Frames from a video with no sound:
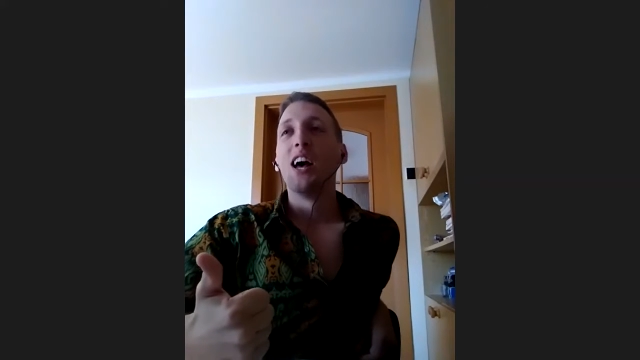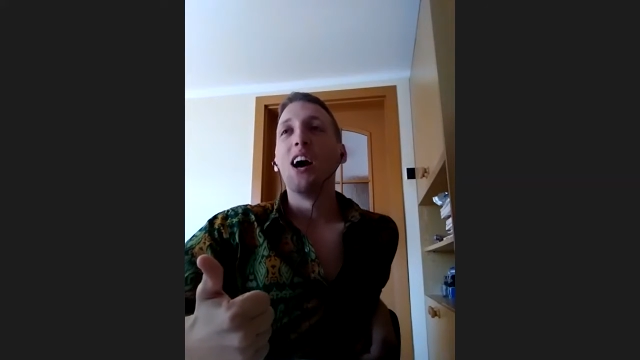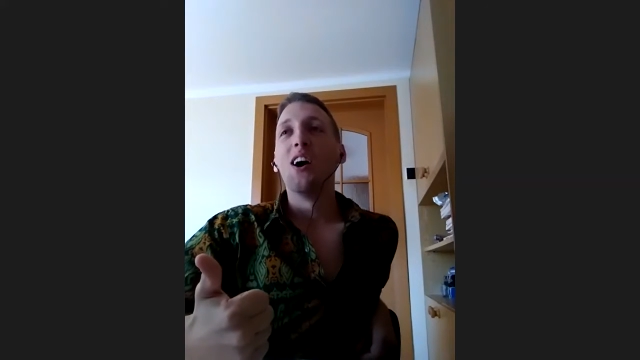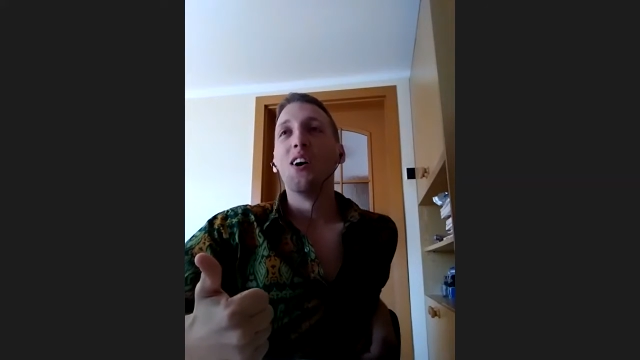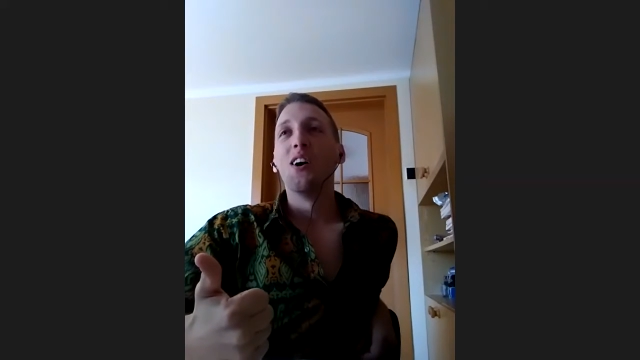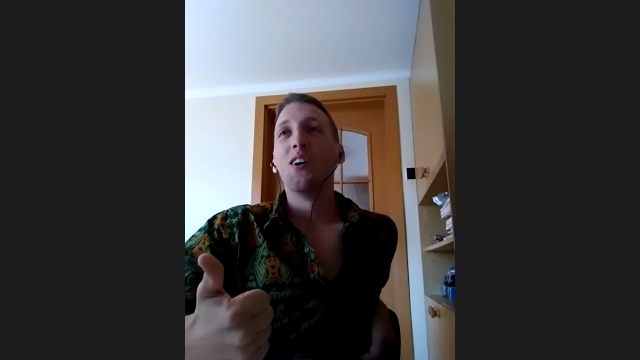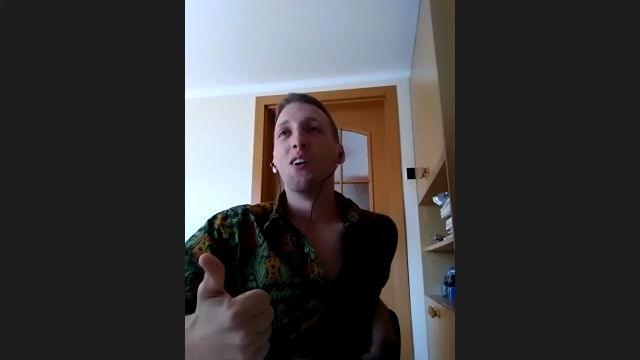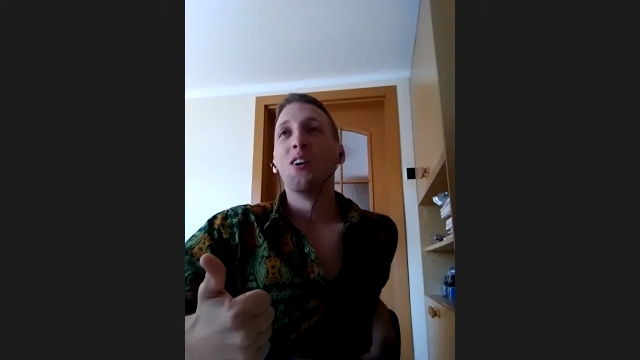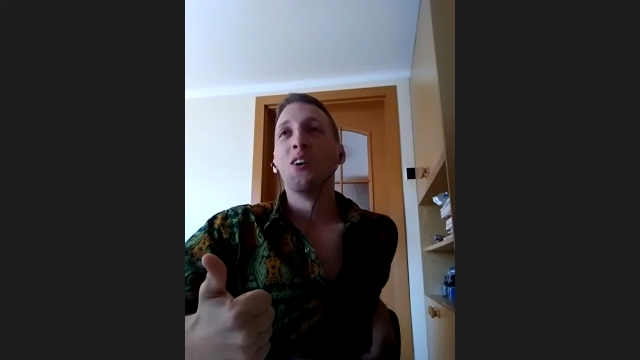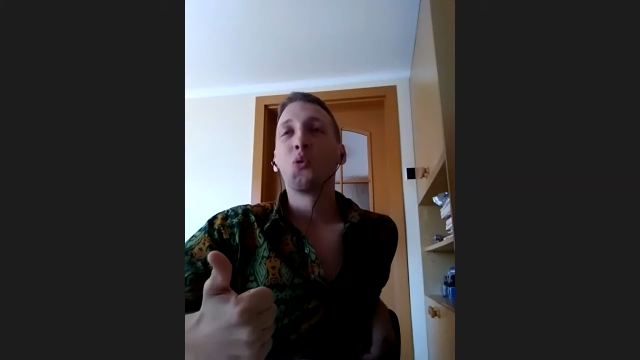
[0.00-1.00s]

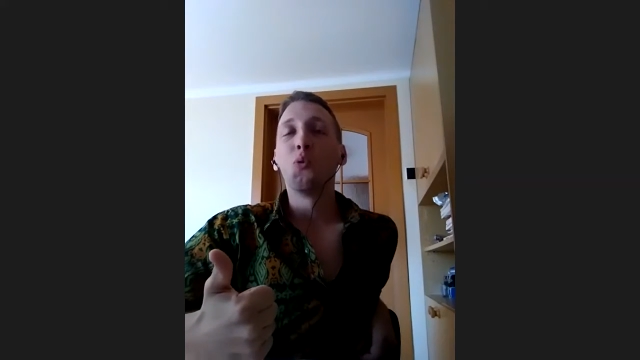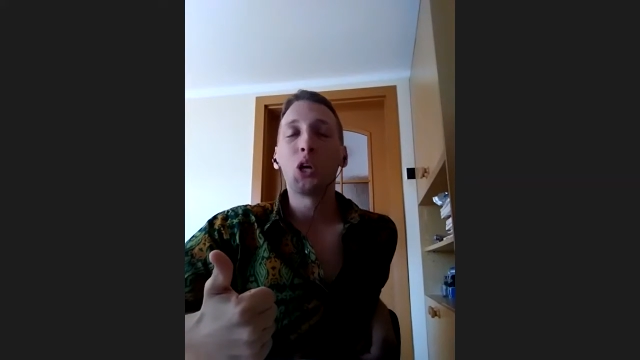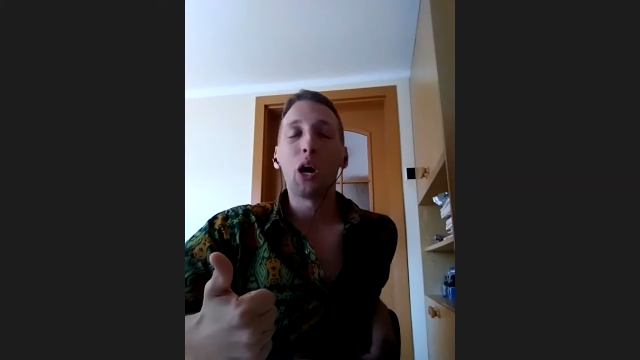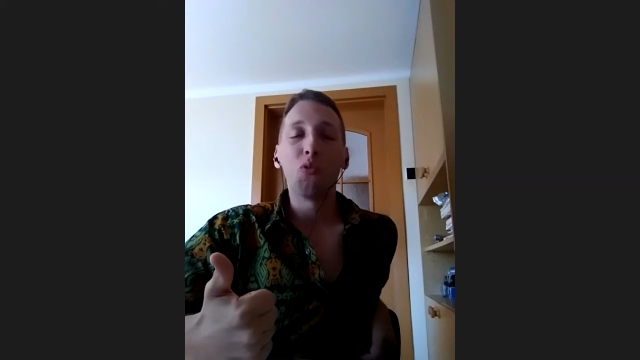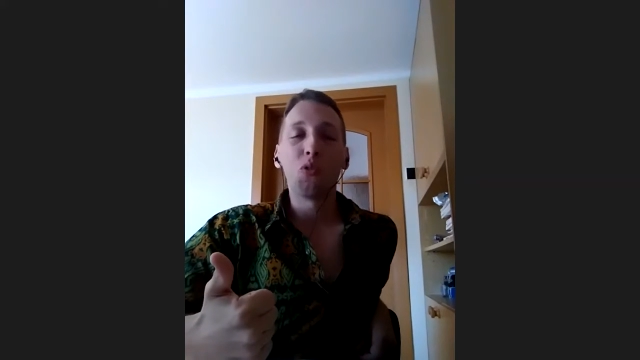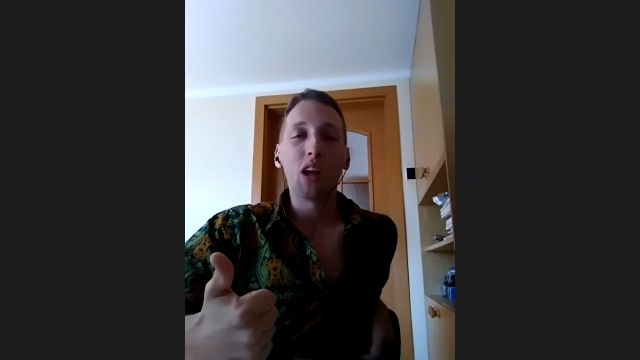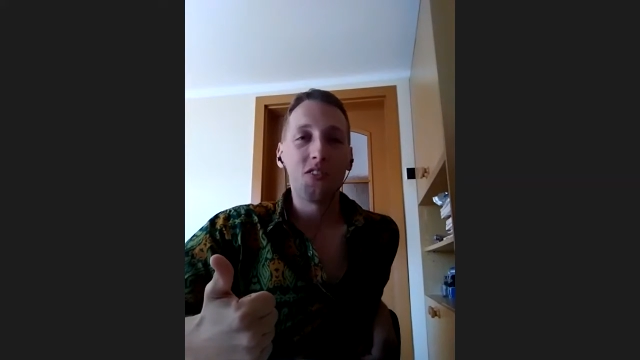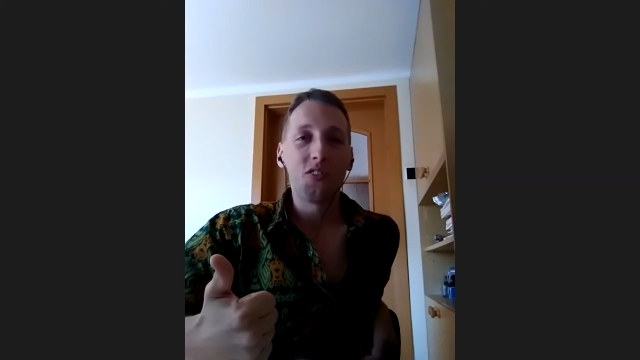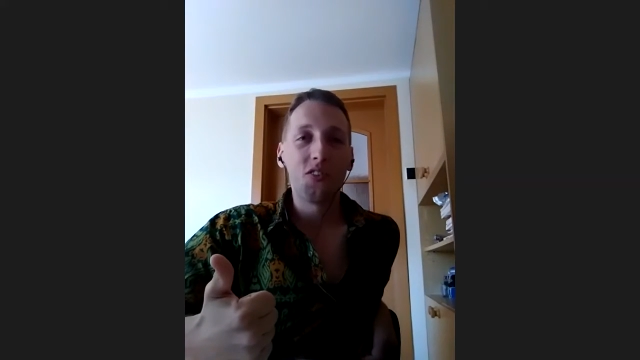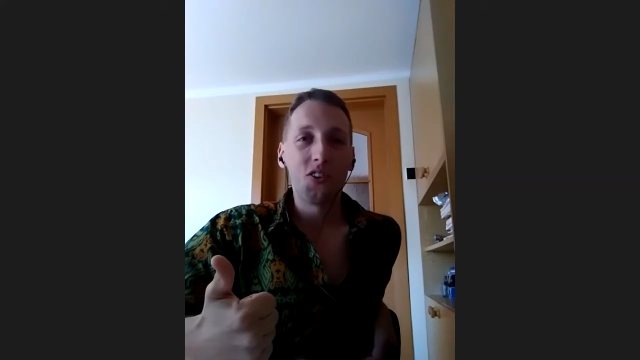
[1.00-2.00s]
To which I would
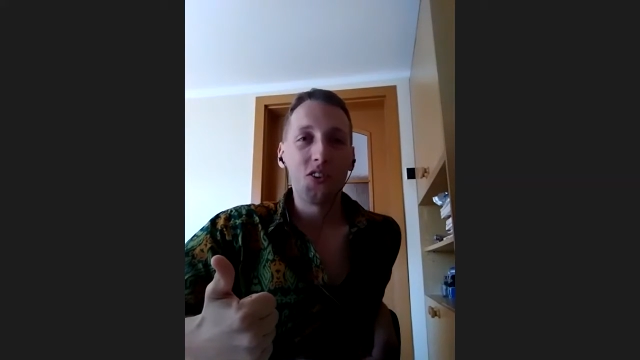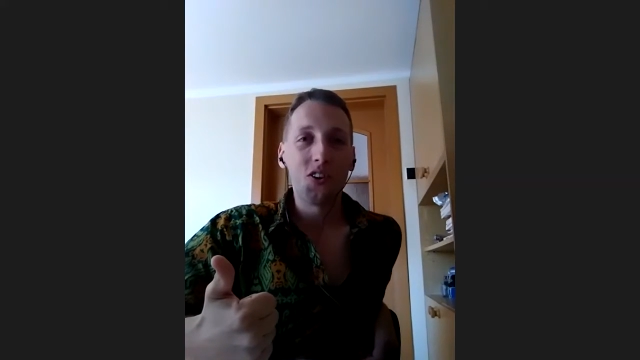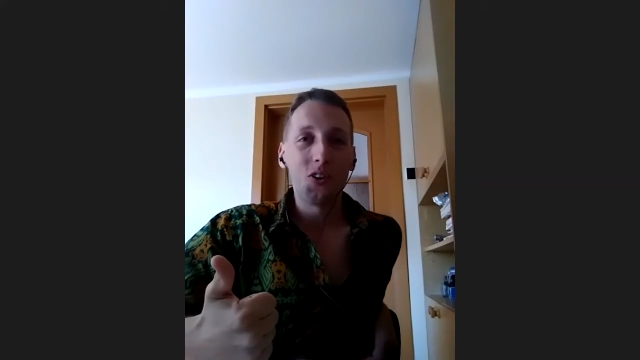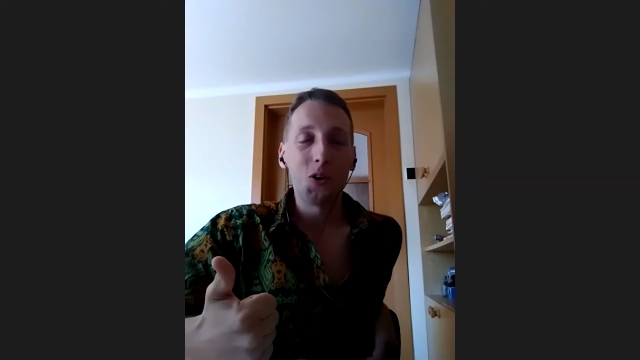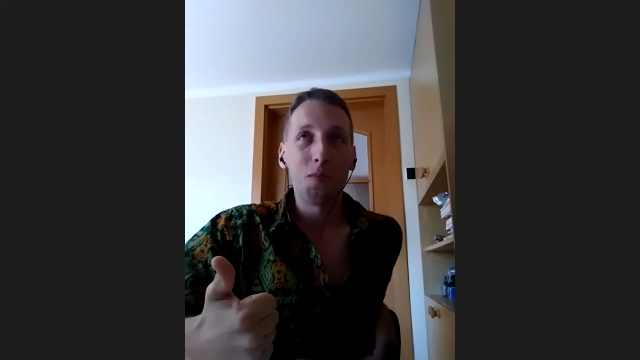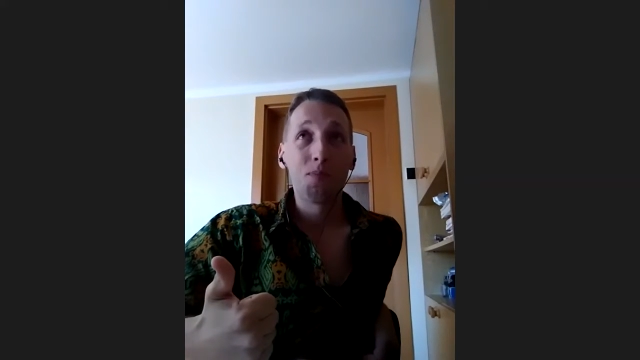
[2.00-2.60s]
answer,